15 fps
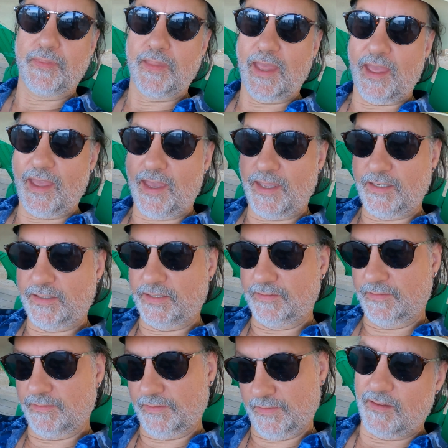And
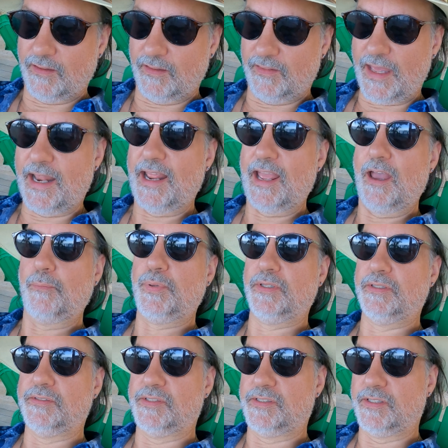that
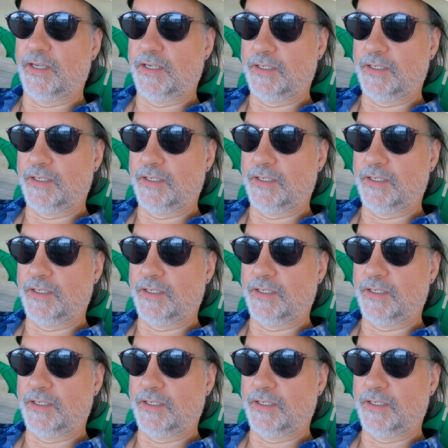happens